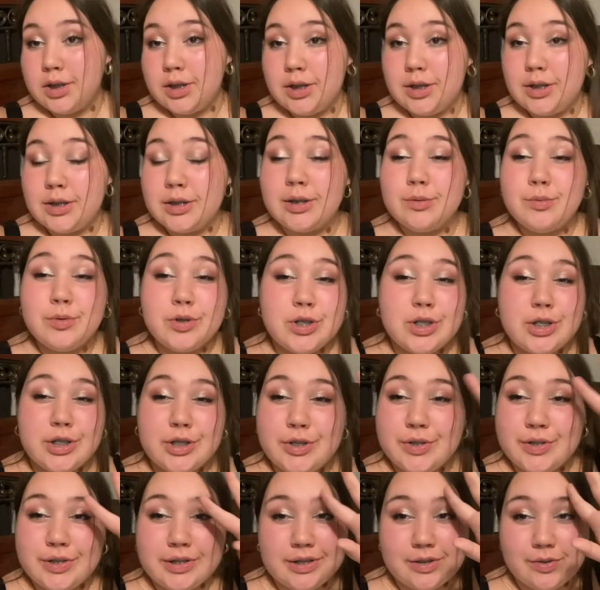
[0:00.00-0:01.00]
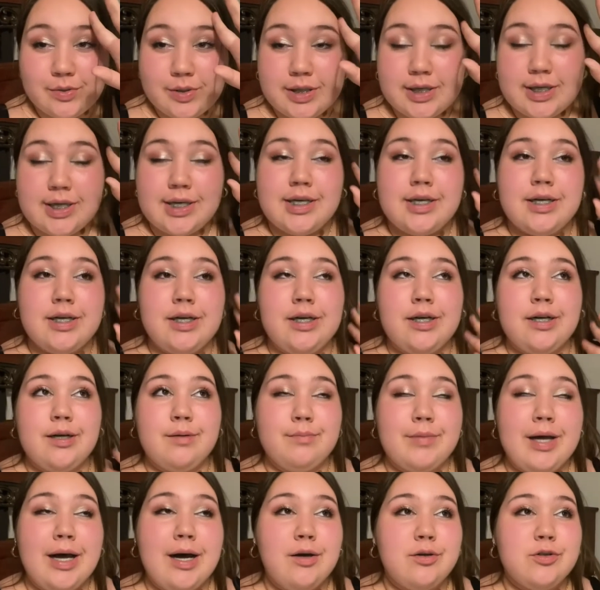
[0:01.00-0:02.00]
So I'm just gonna do a quick
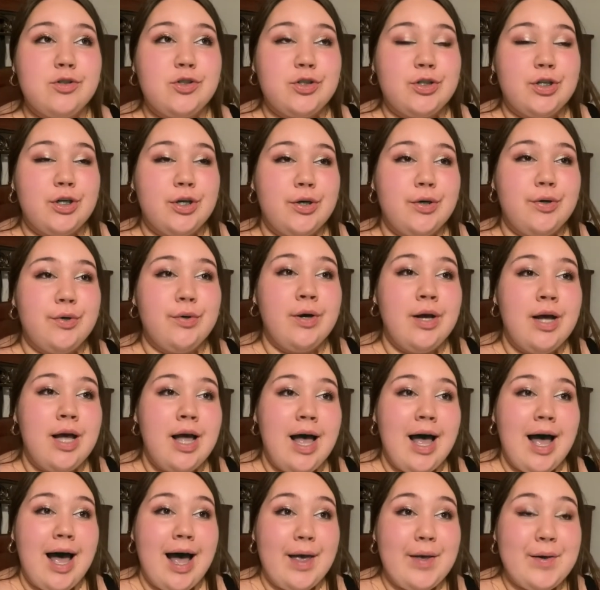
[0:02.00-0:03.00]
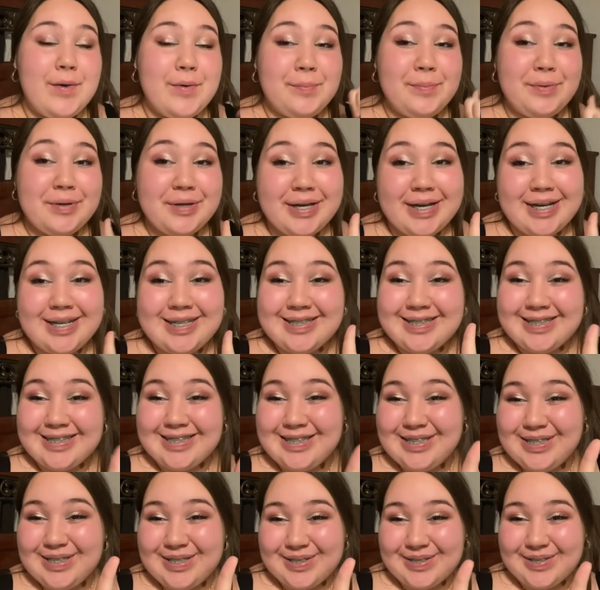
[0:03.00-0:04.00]
um outro. I hope you guys
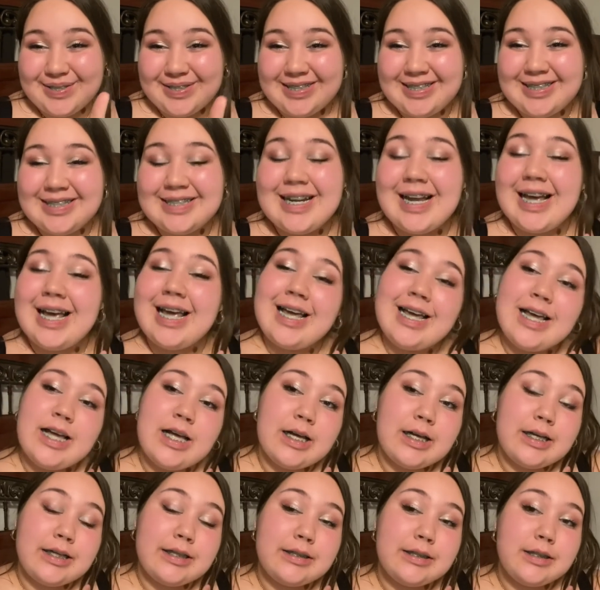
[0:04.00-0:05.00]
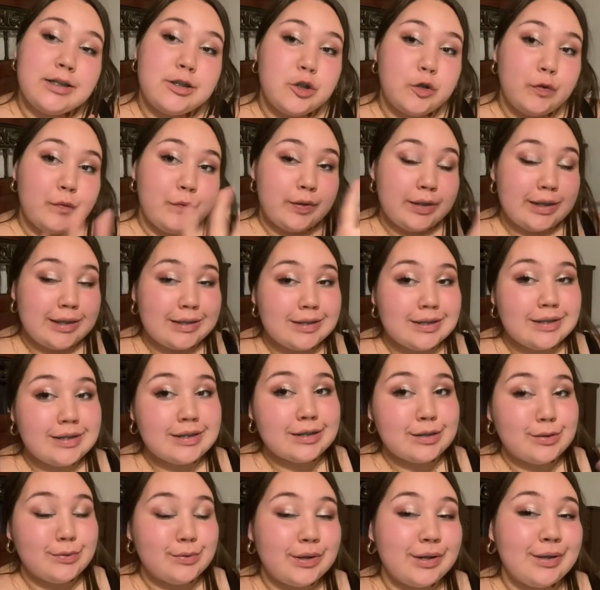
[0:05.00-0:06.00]
enjoyed and don't forget to
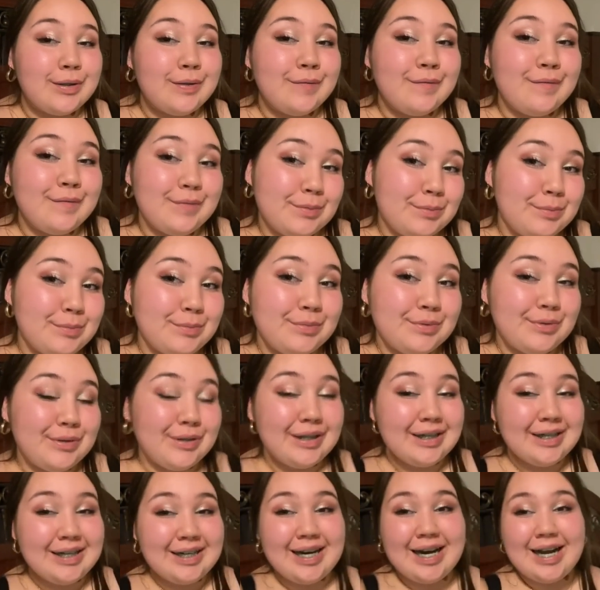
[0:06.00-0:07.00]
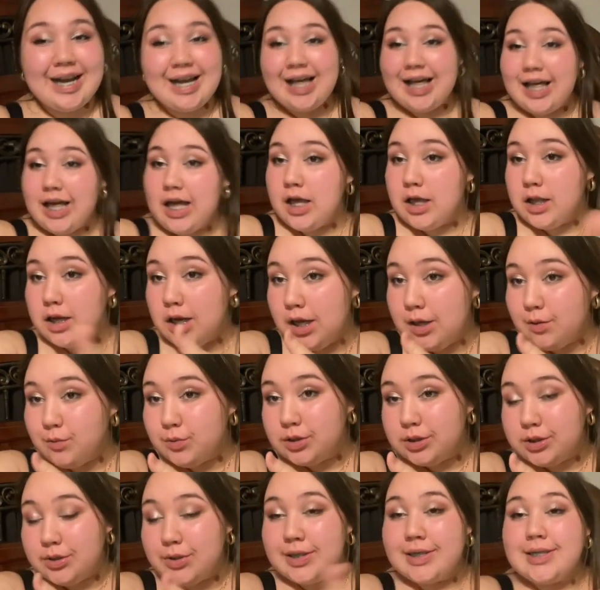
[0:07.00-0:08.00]
stick around for more and I will
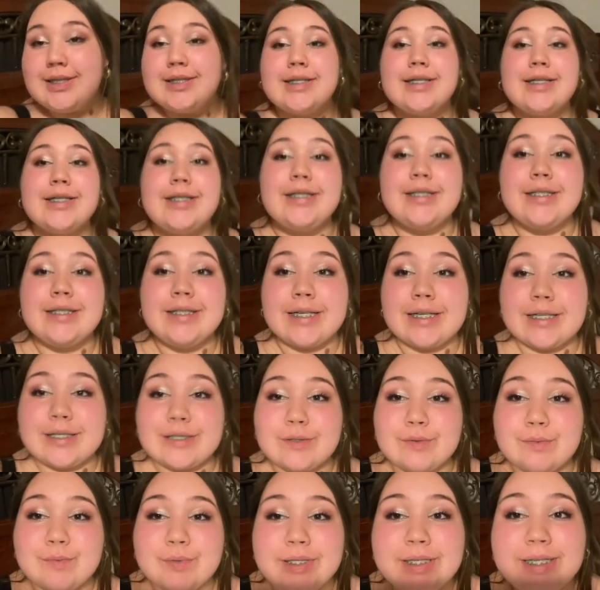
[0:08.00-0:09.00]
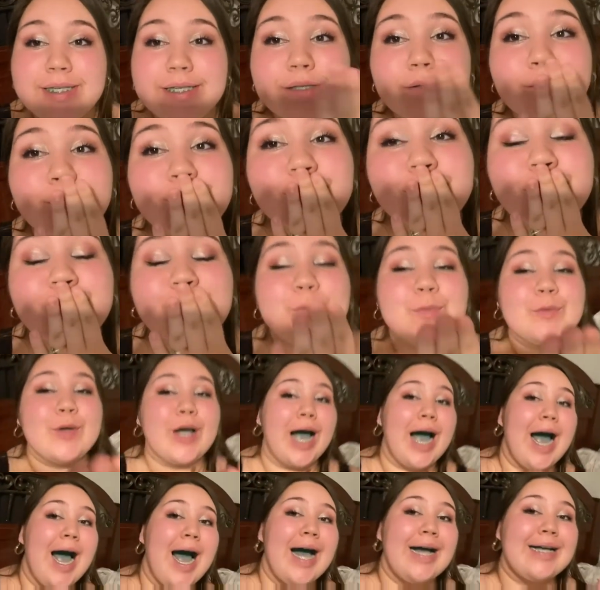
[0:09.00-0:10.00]
see you guys next week.
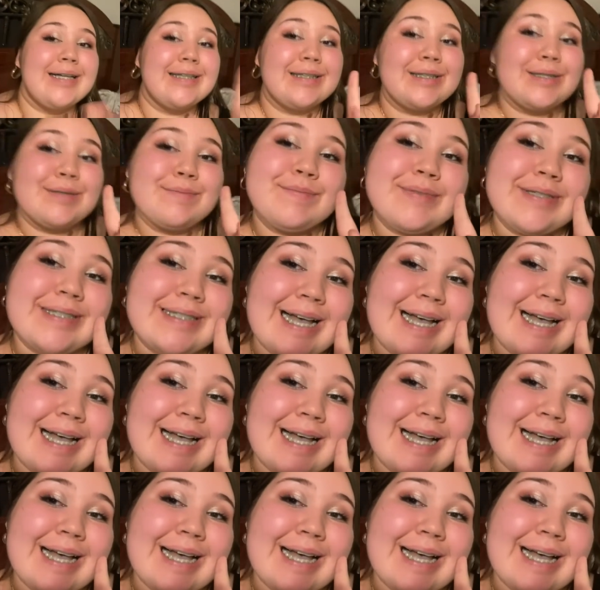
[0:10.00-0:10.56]
Peace